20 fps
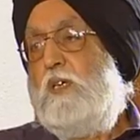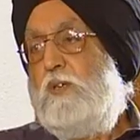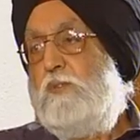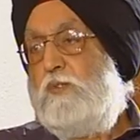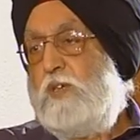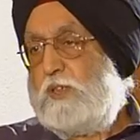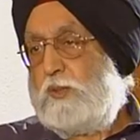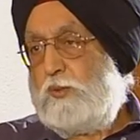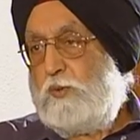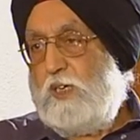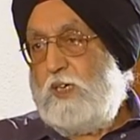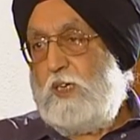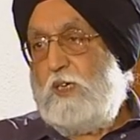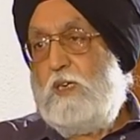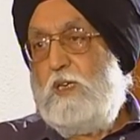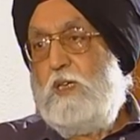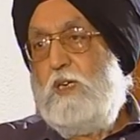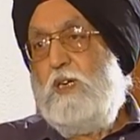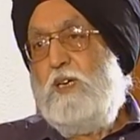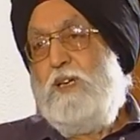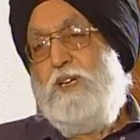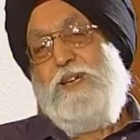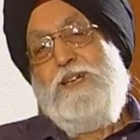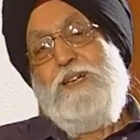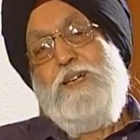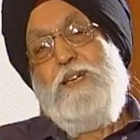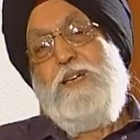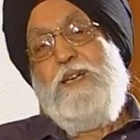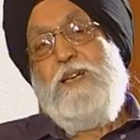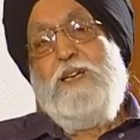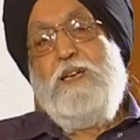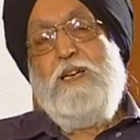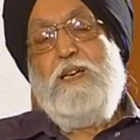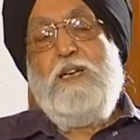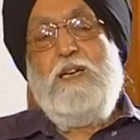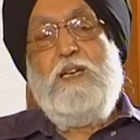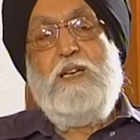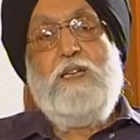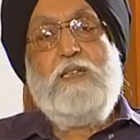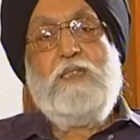worthwhile,
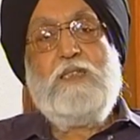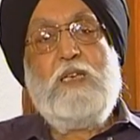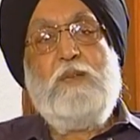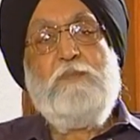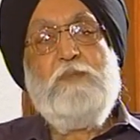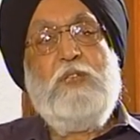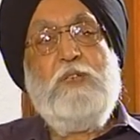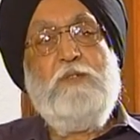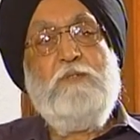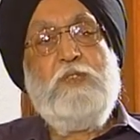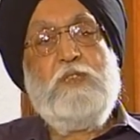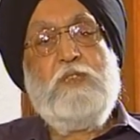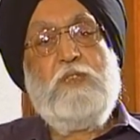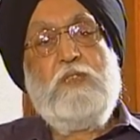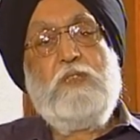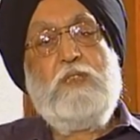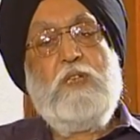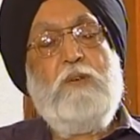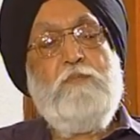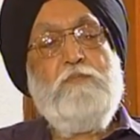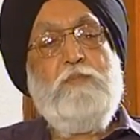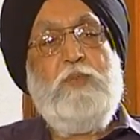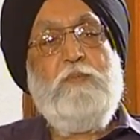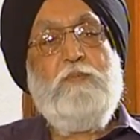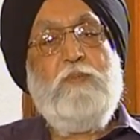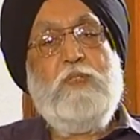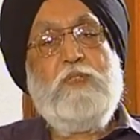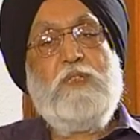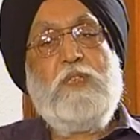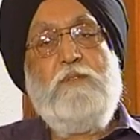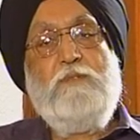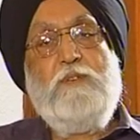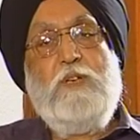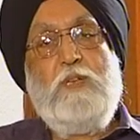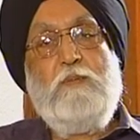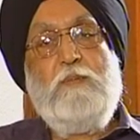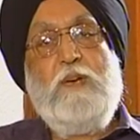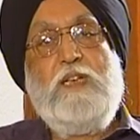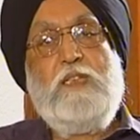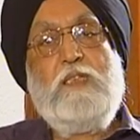something which some people
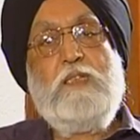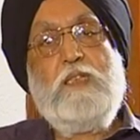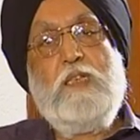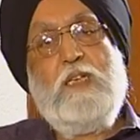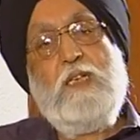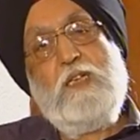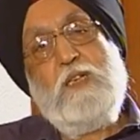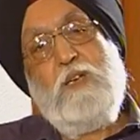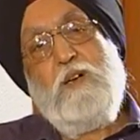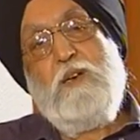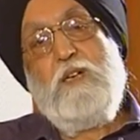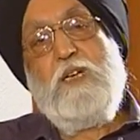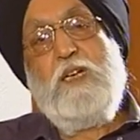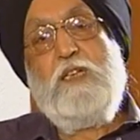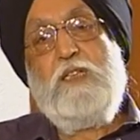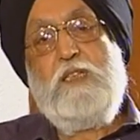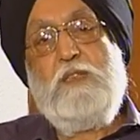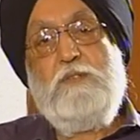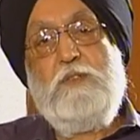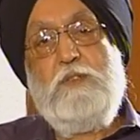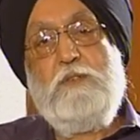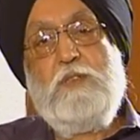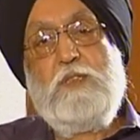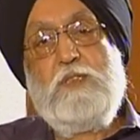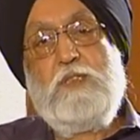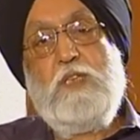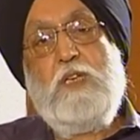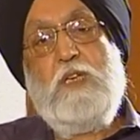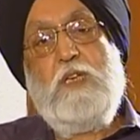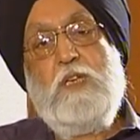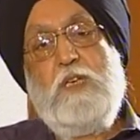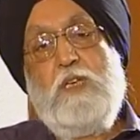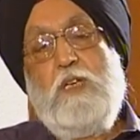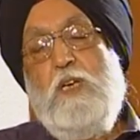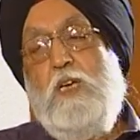somewhere might say, okay, all right, if he was there